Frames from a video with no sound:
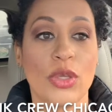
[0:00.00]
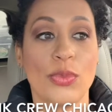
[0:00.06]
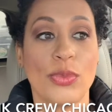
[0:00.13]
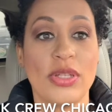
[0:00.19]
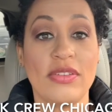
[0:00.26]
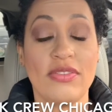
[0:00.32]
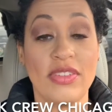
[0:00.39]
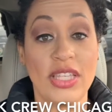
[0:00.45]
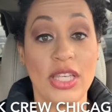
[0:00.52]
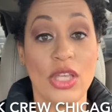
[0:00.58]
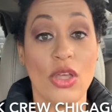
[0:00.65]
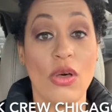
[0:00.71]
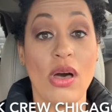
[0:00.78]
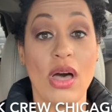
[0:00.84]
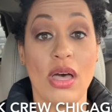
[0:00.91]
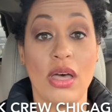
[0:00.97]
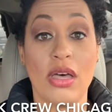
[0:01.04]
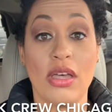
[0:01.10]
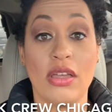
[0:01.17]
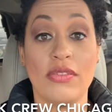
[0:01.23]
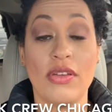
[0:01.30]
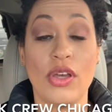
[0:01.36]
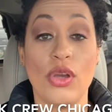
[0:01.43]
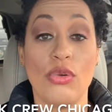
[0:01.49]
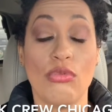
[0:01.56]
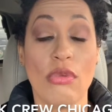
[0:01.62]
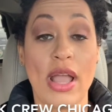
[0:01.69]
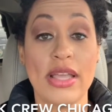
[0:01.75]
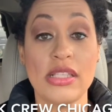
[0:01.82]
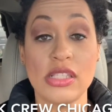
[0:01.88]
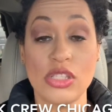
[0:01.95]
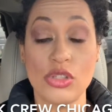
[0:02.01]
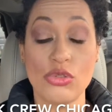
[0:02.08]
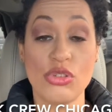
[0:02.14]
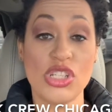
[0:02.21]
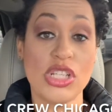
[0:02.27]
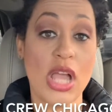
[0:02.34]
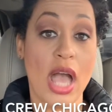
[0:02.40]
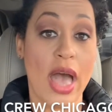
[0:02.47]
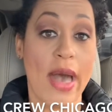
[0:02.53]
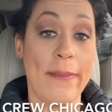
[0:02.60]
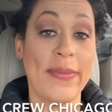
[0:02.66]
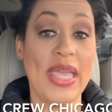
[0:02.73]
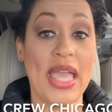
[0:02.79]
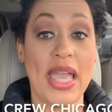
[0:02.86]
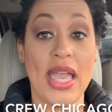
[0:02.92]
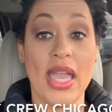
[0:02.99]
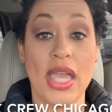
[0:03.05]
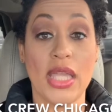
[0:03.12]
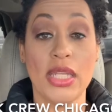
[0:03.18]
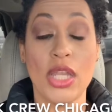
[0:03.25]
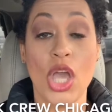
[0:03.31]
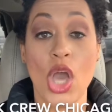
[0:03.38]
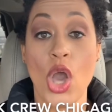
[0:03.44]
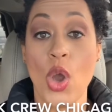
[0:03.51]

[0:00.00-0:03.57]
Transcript: reveal of Ryan's new shop and